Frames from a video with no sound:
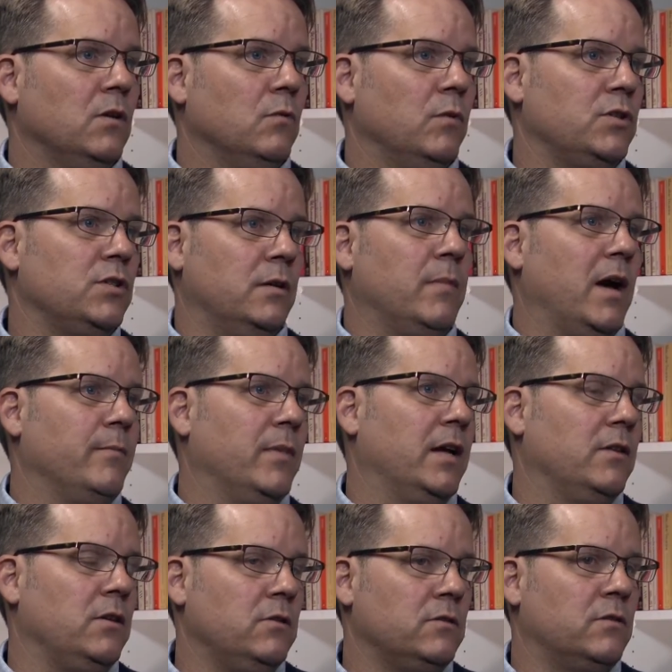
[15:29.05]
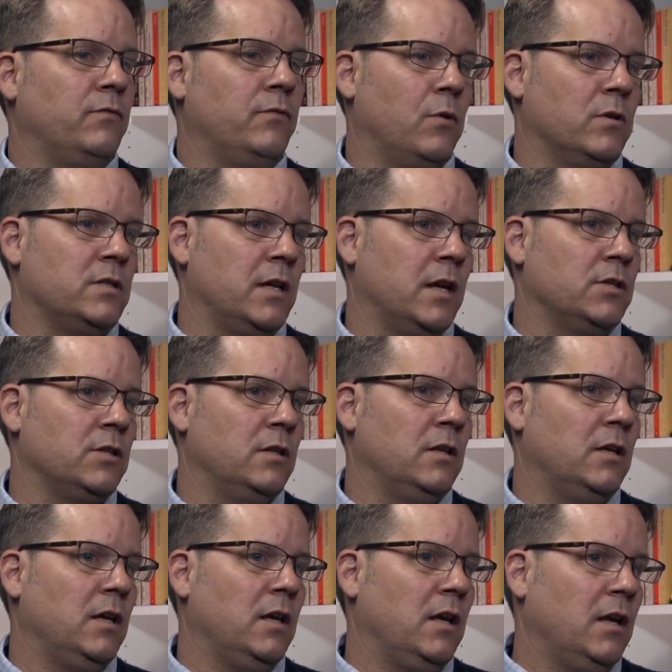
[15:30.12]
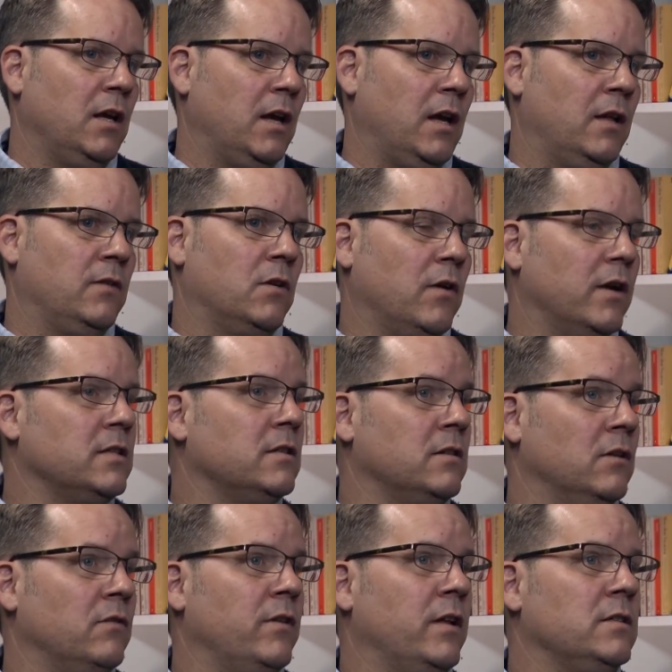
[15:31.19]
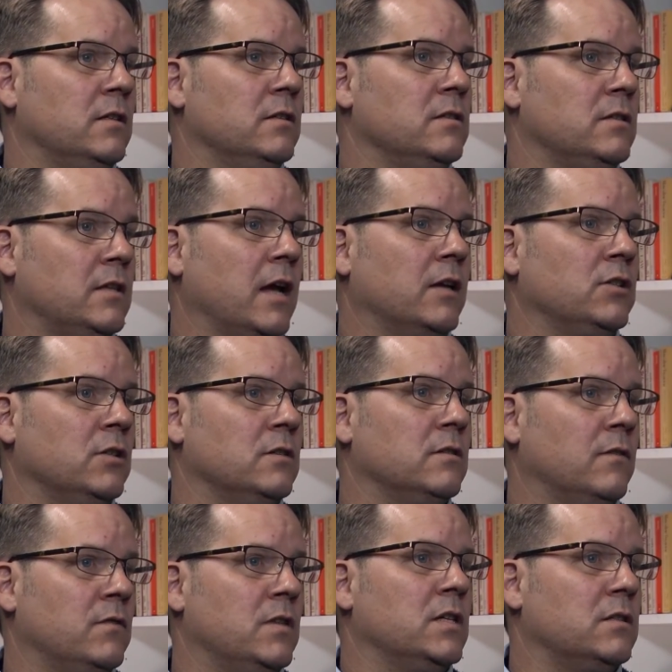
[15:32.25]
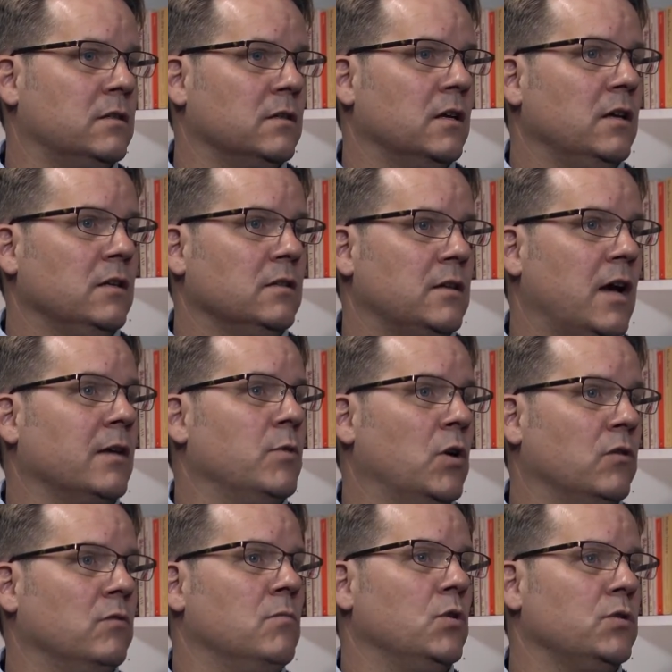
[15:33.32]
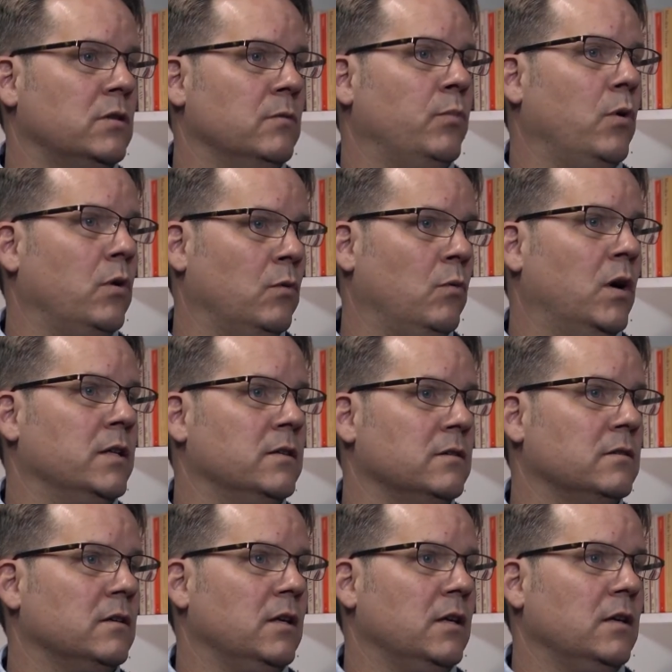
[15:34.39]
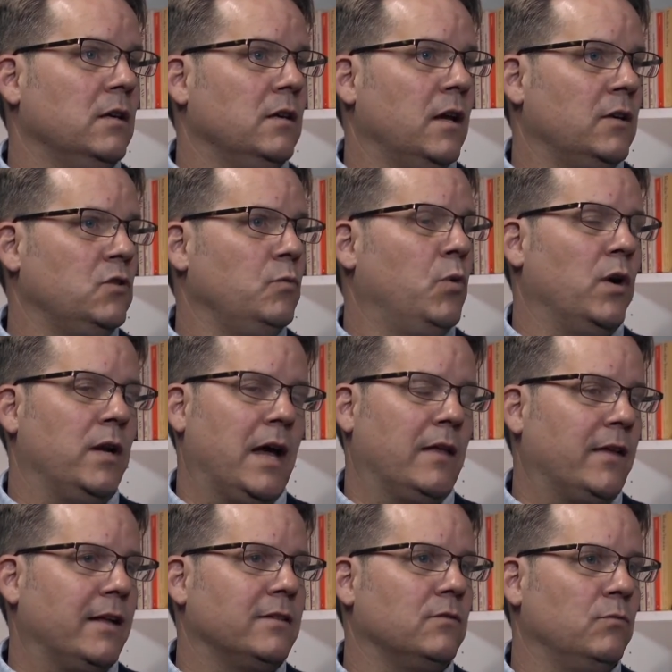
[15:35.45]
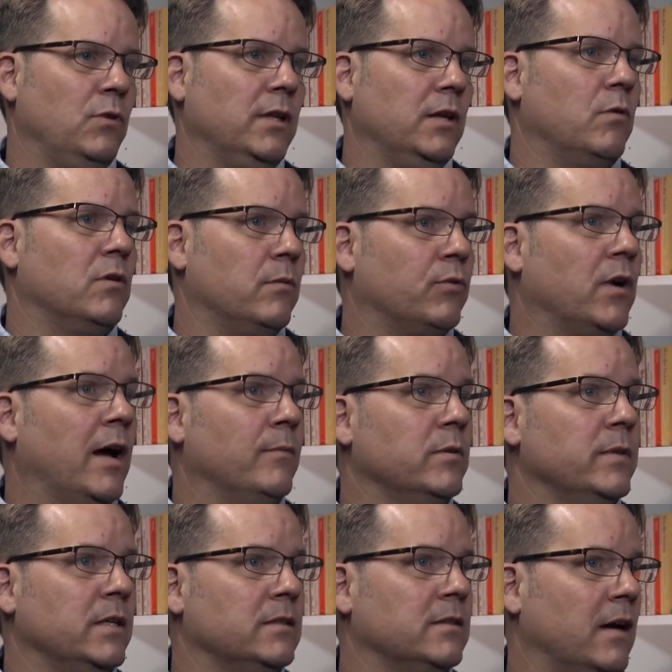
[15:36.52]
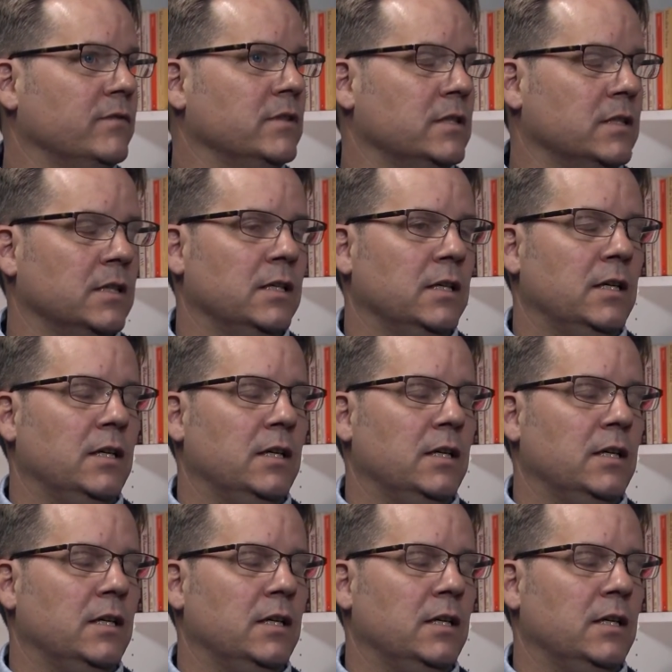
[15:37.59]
which in my mind the use of force section and the crisis intervention sections of this document are the most important ones. as you point out, that's really where the problem is, obviously.